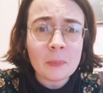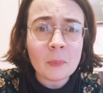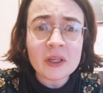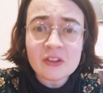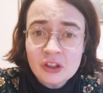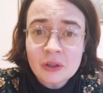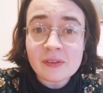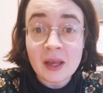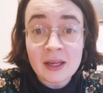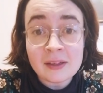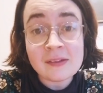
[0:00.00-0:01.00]
When she got
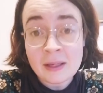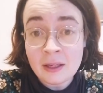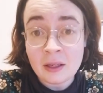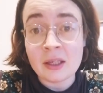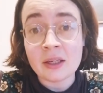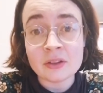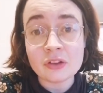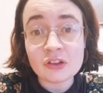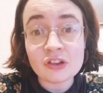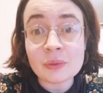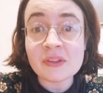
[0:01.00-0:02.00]
to 18,
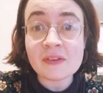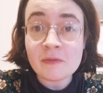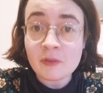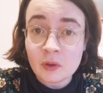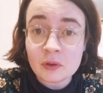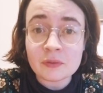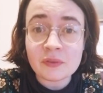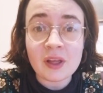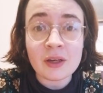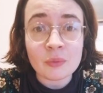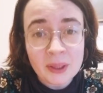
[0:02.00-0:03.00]
she was involved
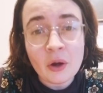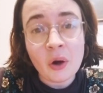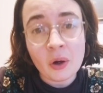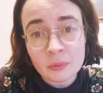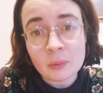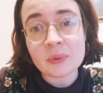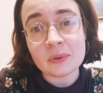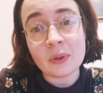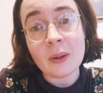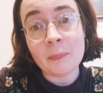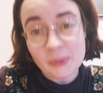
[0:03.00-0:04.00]
in a really
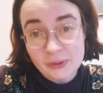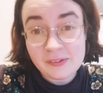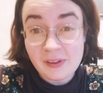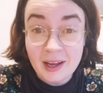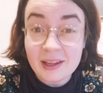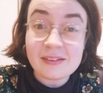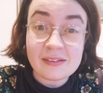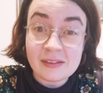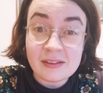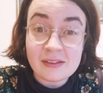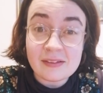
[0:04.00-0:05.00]
horrible bus
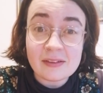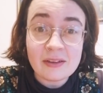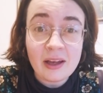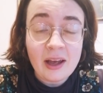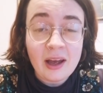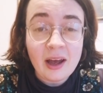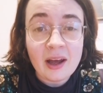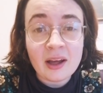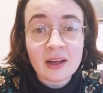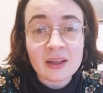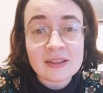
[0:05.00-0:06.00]
accident,
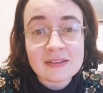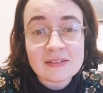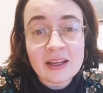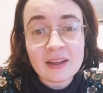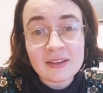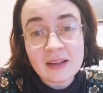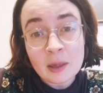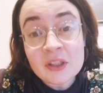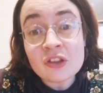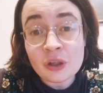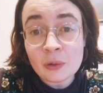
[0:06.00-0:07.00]
and it
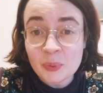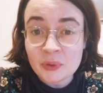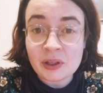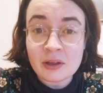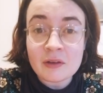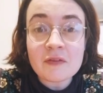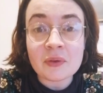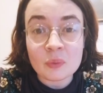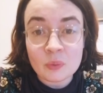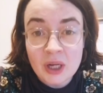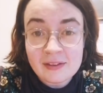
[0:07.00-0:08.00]
damaged her body for the
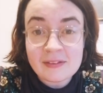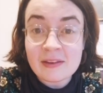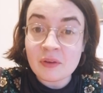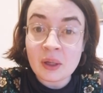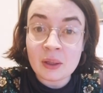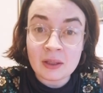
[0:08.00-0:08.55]
rest of her